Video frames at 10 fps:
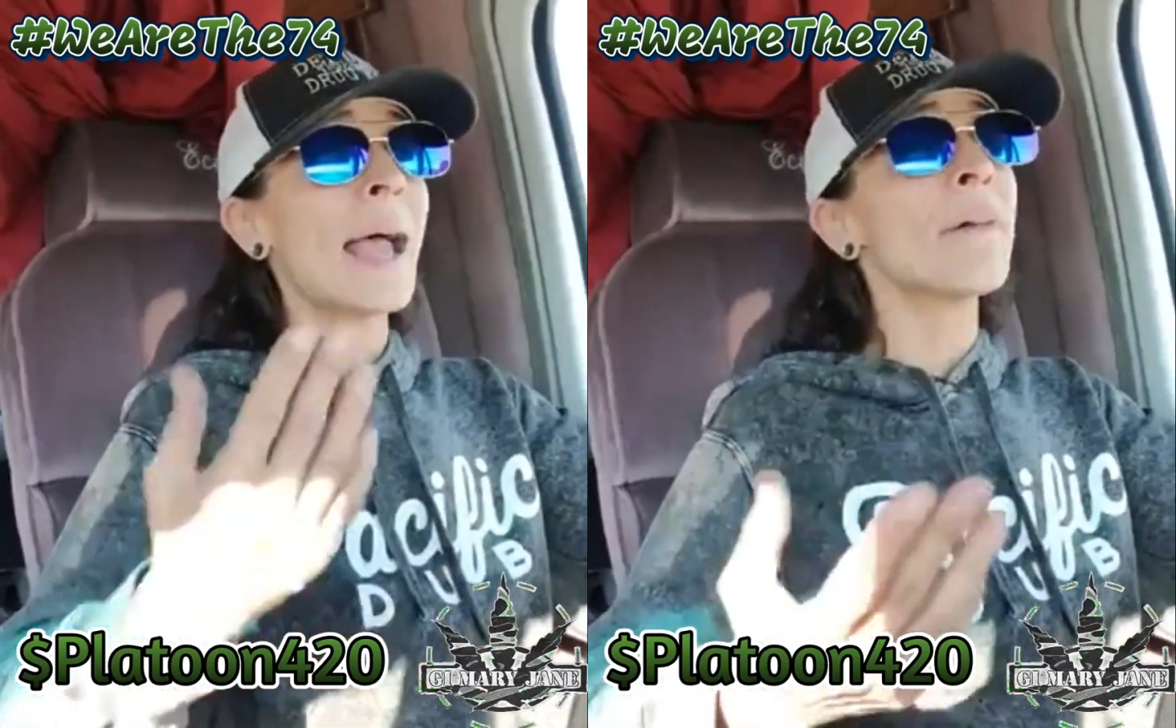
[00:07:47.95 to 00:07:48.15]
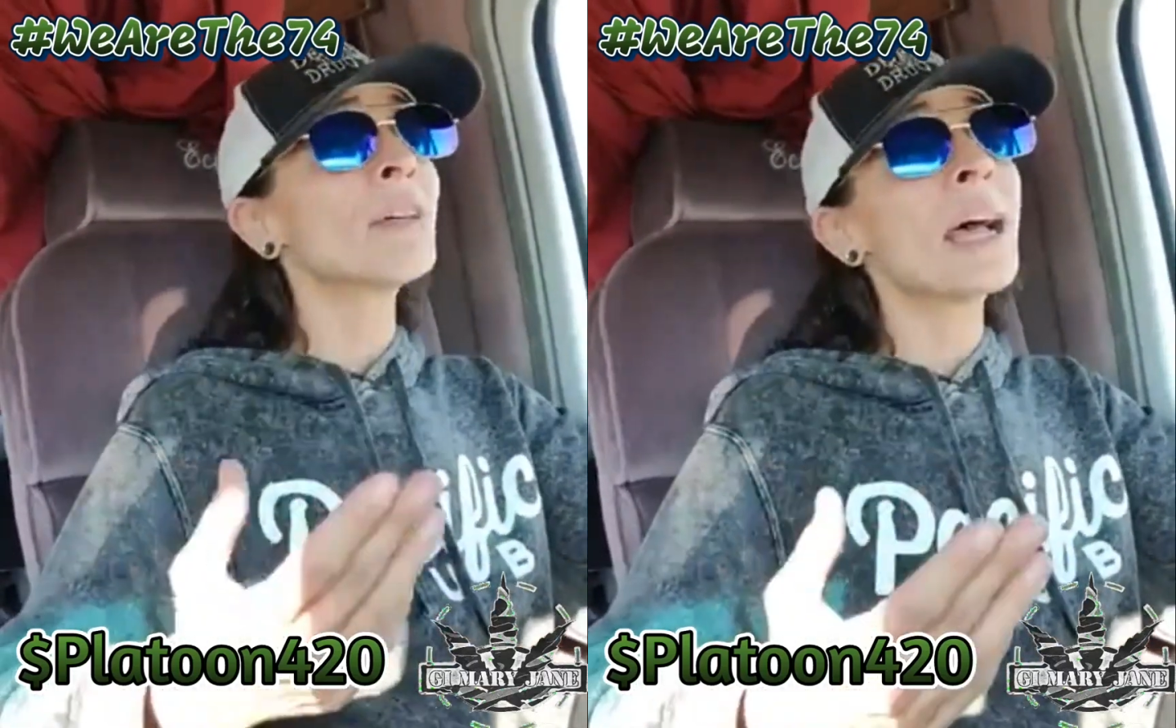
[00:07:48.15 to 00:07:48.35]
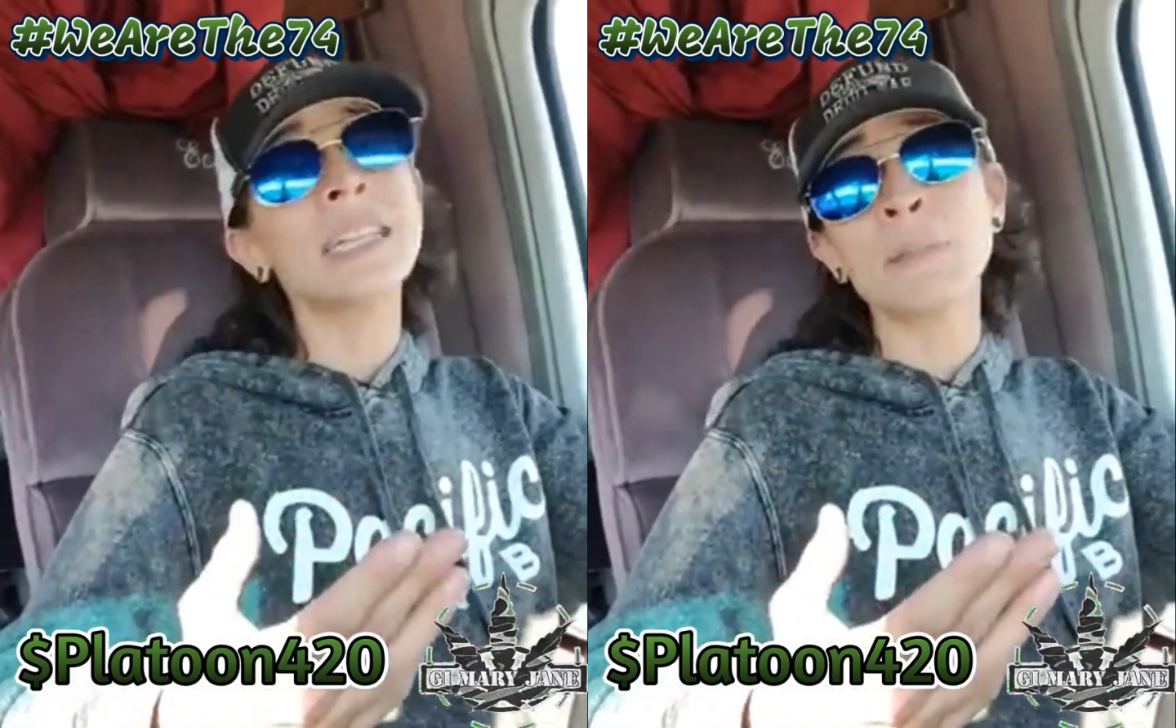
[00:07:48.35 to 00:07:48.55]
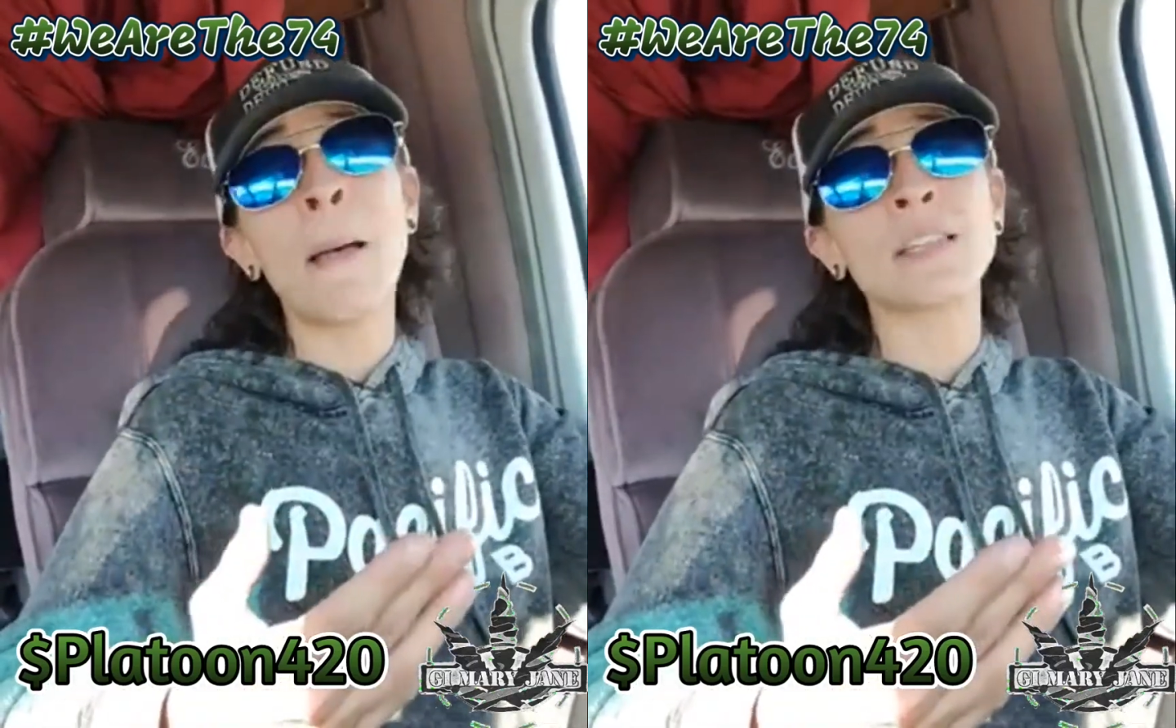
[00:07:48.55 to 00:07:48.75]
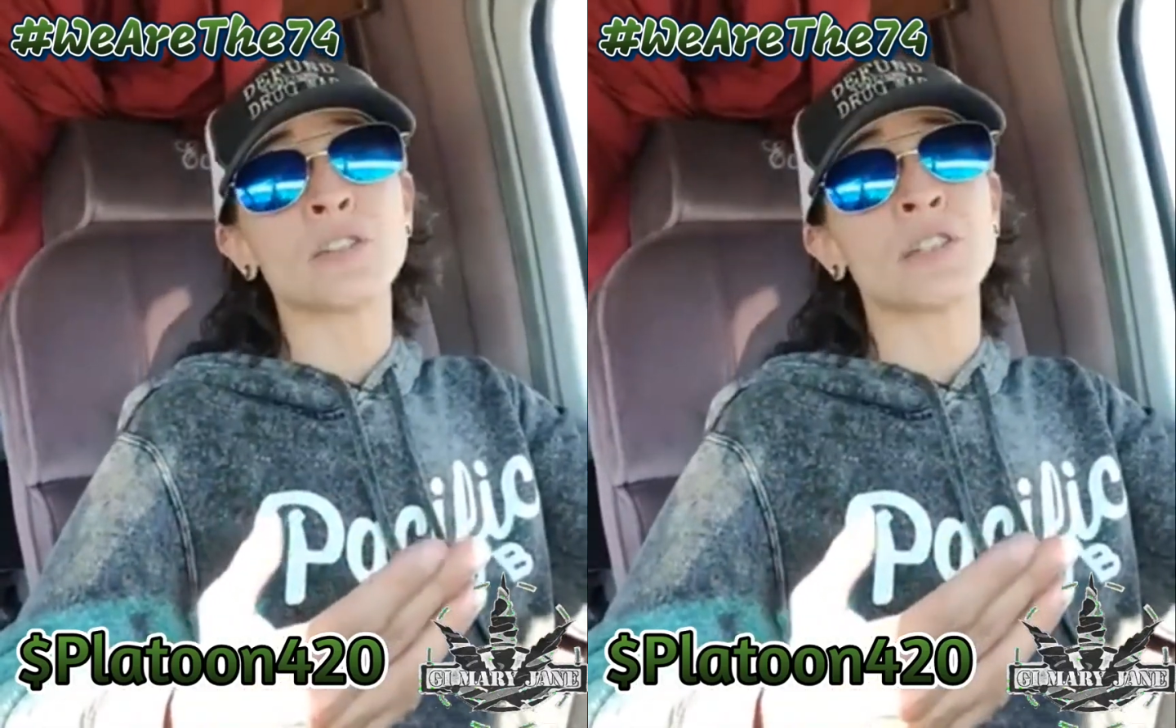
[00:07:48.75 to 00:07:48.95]
haven't got any
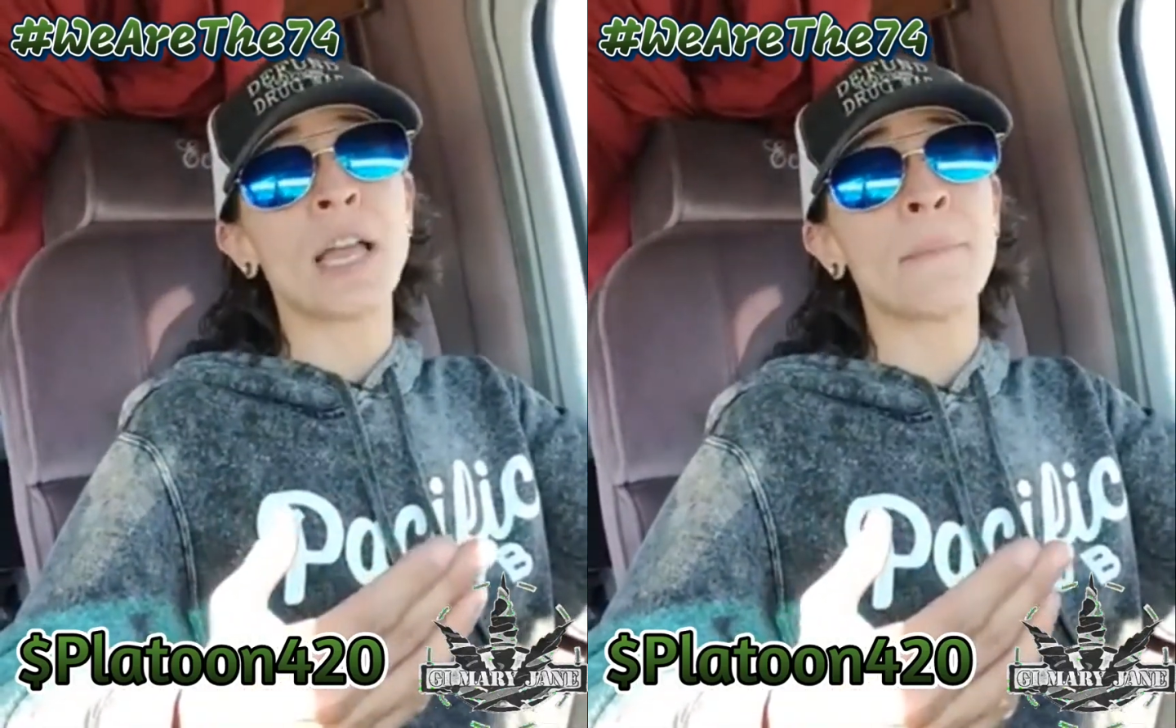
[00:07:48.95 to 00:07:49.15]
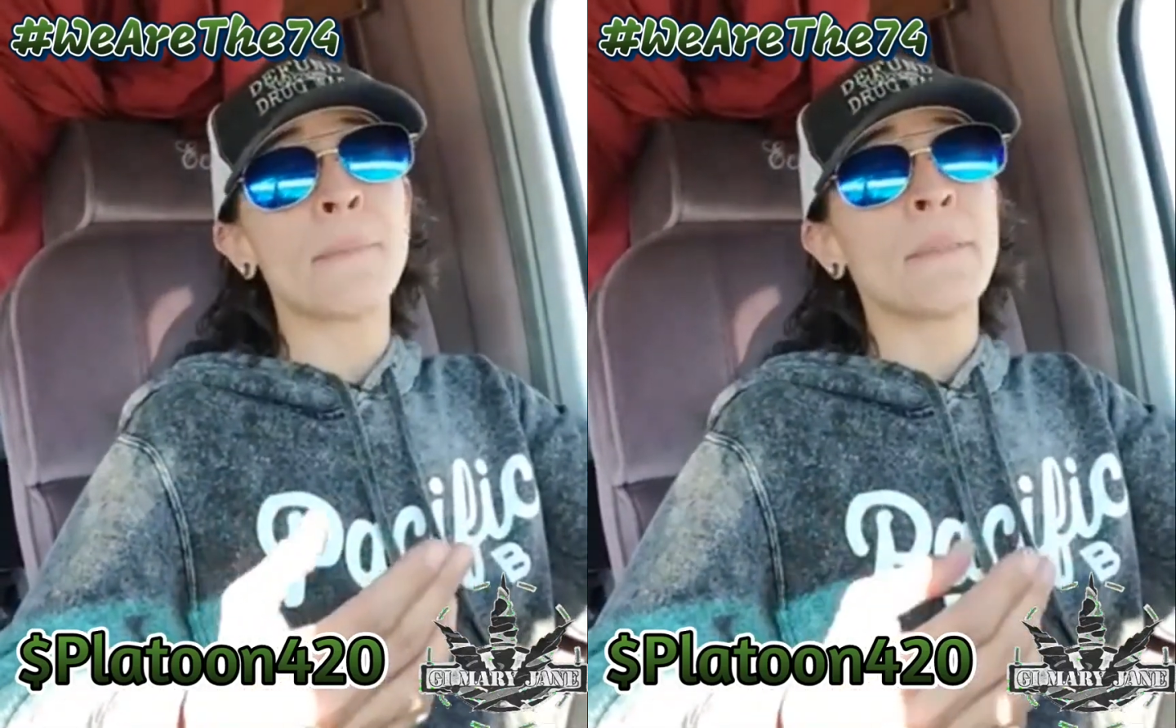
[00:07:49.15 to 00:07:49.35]
sponsors yet.